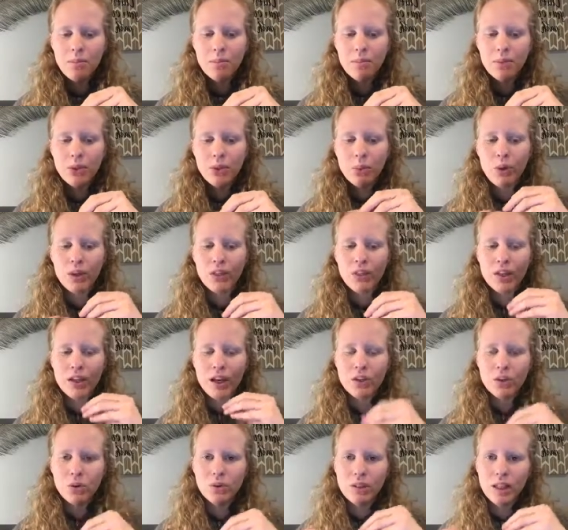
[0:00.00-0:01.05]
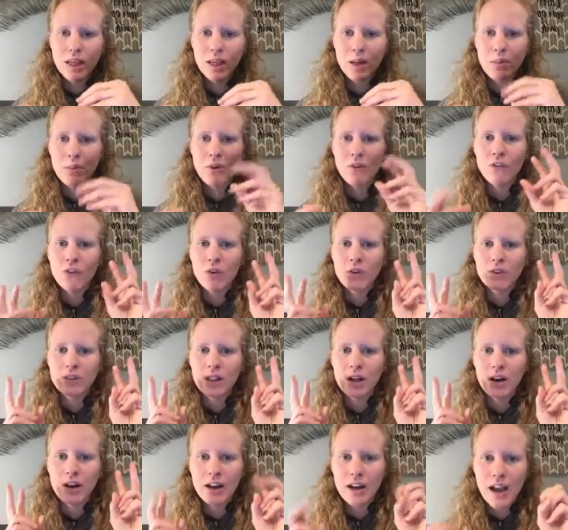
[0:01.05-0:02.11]
But the one thing I don't like about focusing
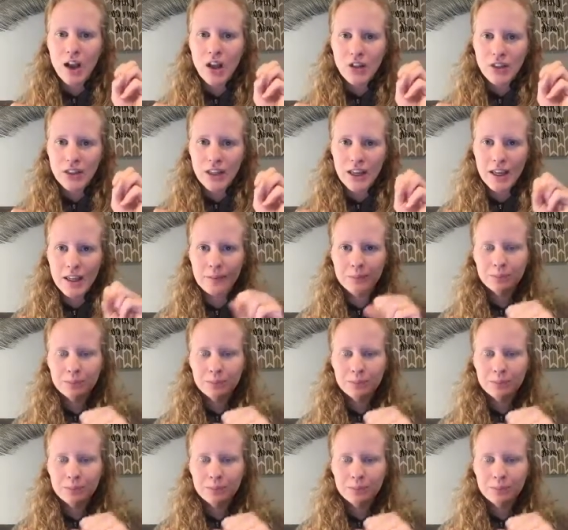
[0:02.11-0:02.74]
on healthy